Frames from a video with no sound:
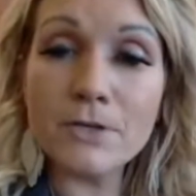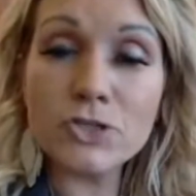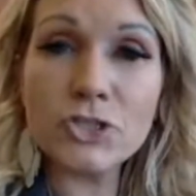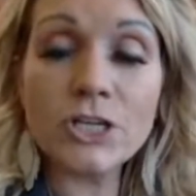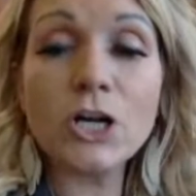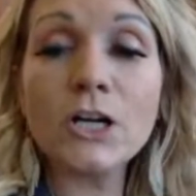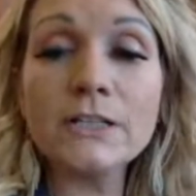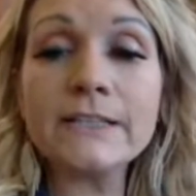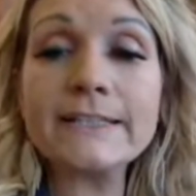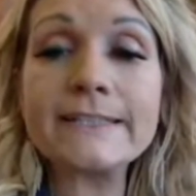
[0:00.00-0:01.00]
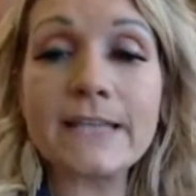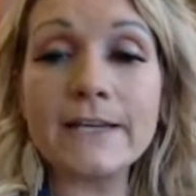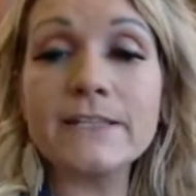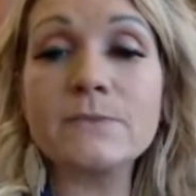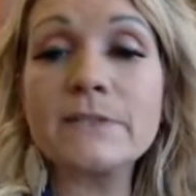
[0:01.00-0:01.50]
She currently
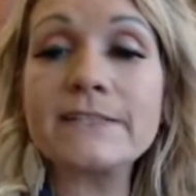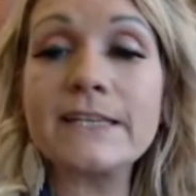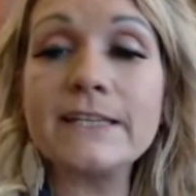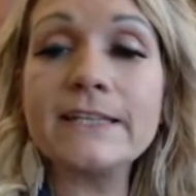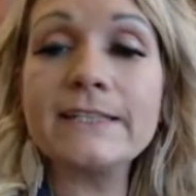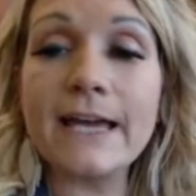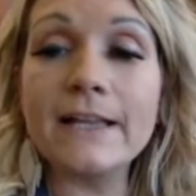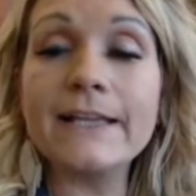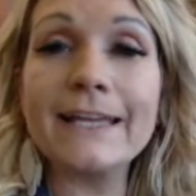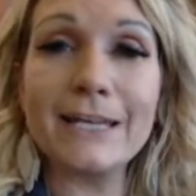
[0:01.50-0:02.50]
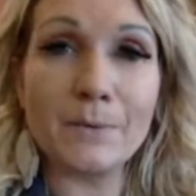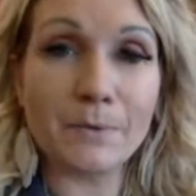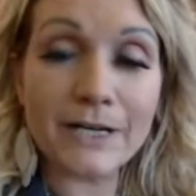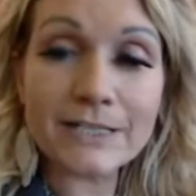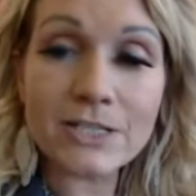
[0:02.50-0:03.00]
studies with Cyndi Dale in an
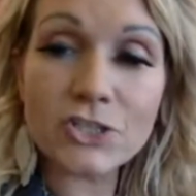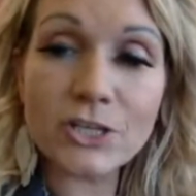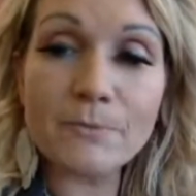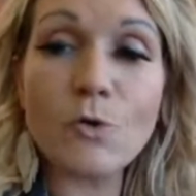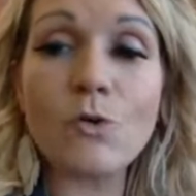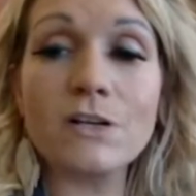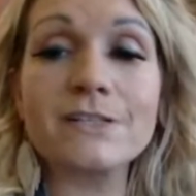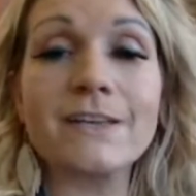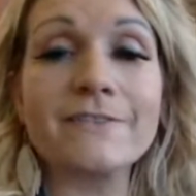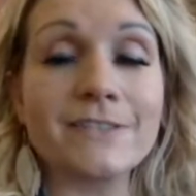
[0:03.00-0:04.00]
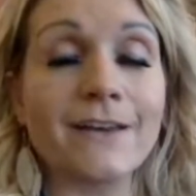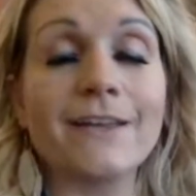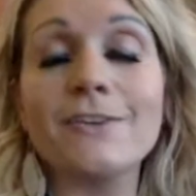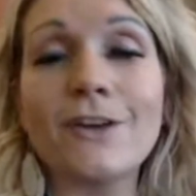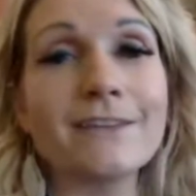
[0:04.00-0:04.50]
apprenticeship course of study.
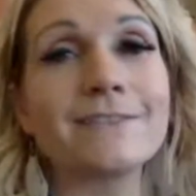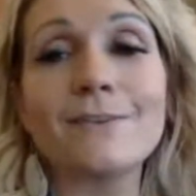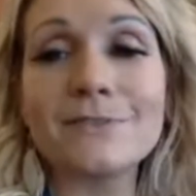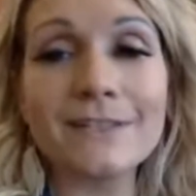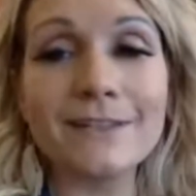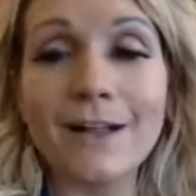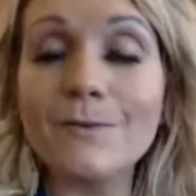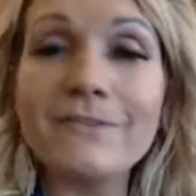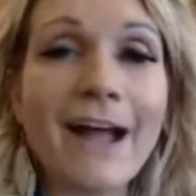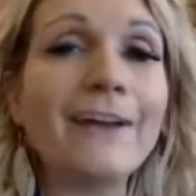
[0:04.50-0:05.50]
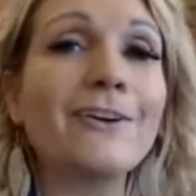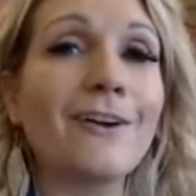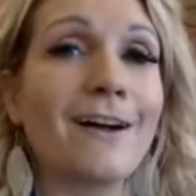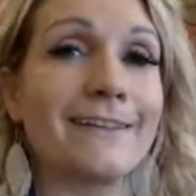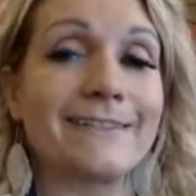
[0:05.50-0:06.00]
And you guys know Cyndi Dale. We've had her
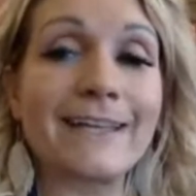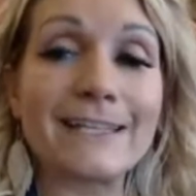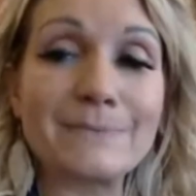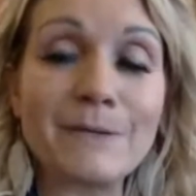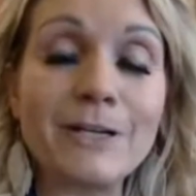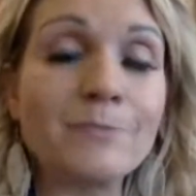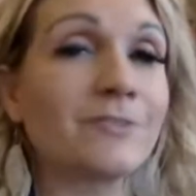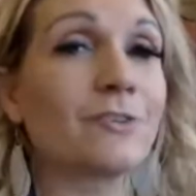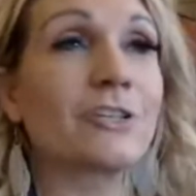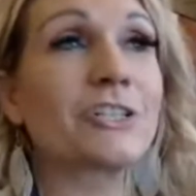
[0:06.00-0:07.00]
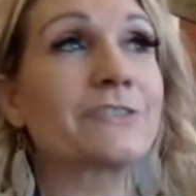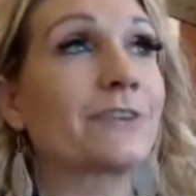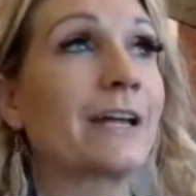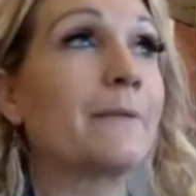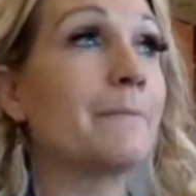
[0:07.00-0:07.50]
on as a guest speaker before. She's
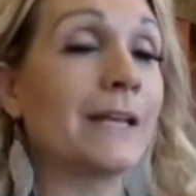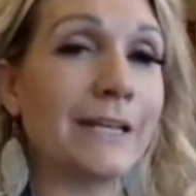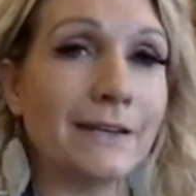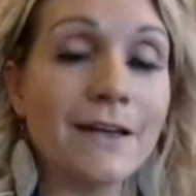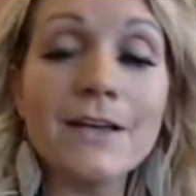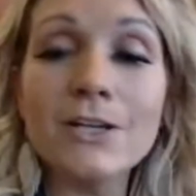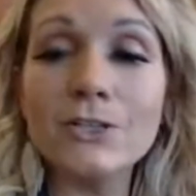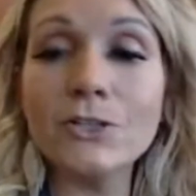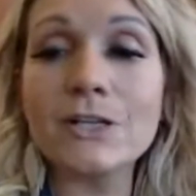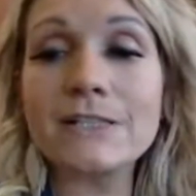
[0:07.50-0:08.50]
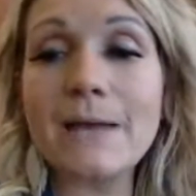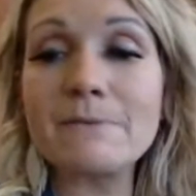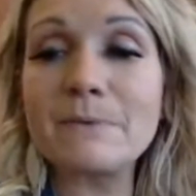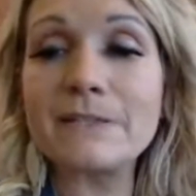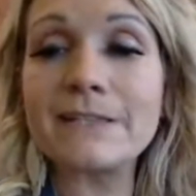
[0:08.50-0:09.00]
written many New York
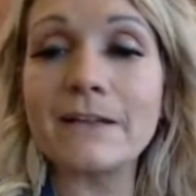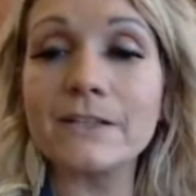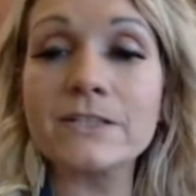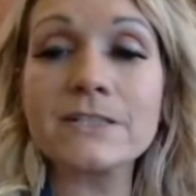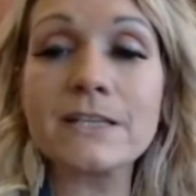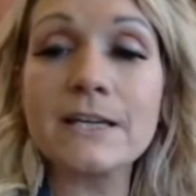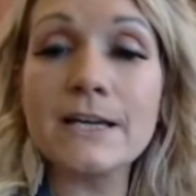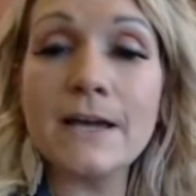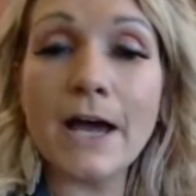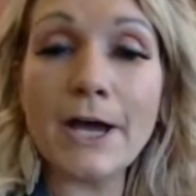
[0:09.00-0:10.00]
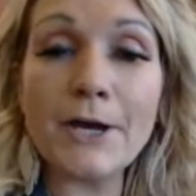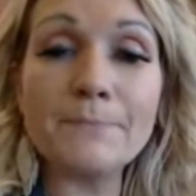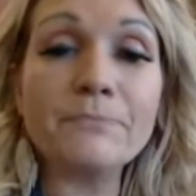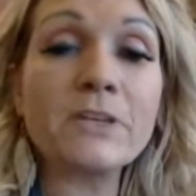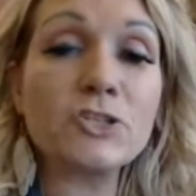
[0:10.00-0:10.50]
Times bestsellers.
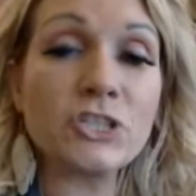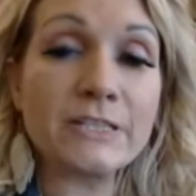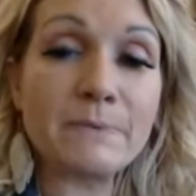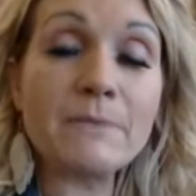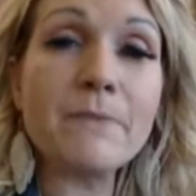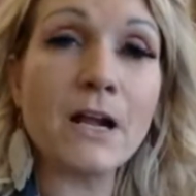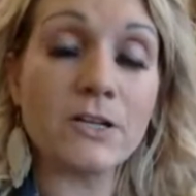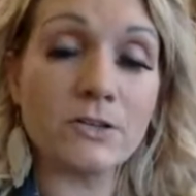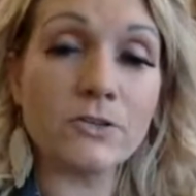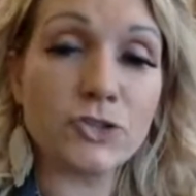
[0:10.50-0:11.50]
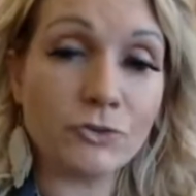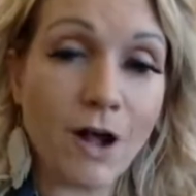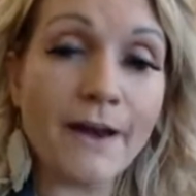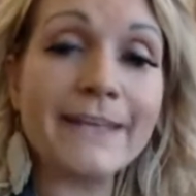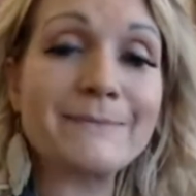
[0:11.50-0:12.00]

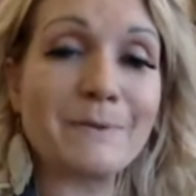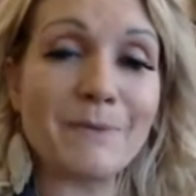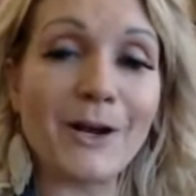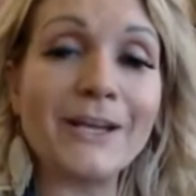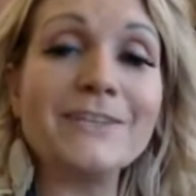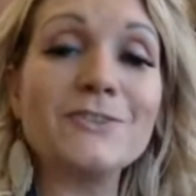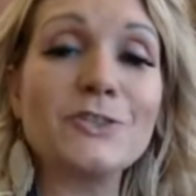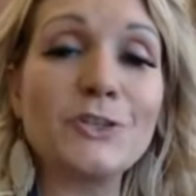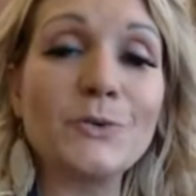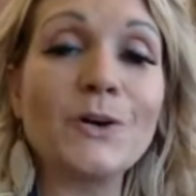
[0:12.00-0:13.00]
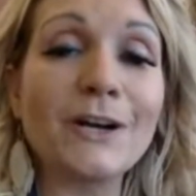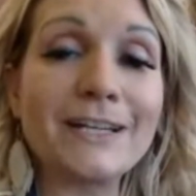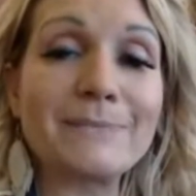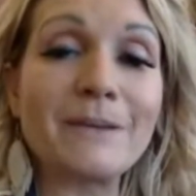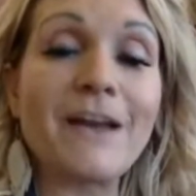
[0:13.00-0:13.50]
Chereon has been married to her
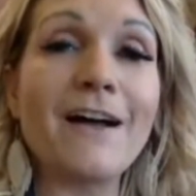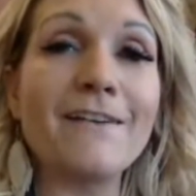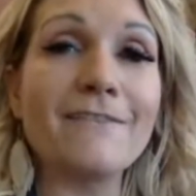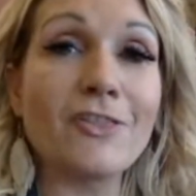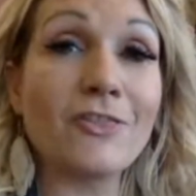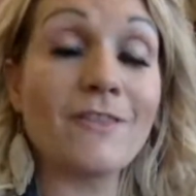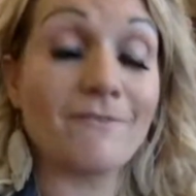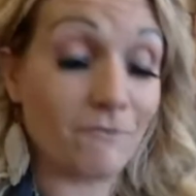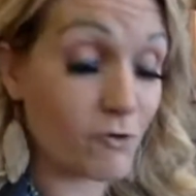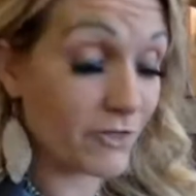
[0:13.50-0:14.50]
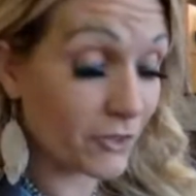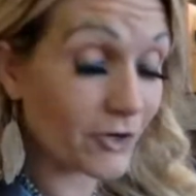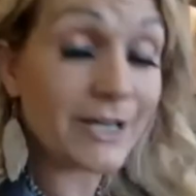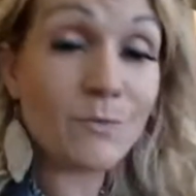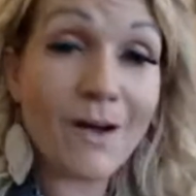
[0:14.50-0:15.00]
husband for
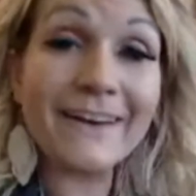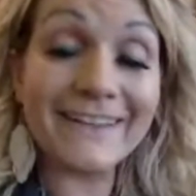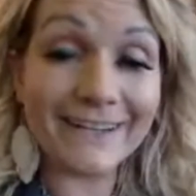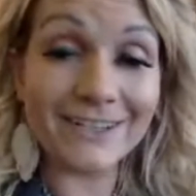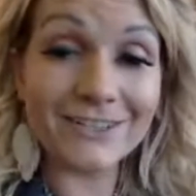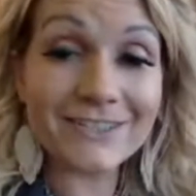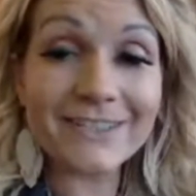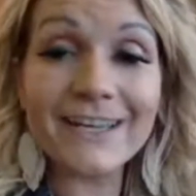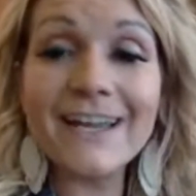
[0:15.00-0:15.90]
31 years.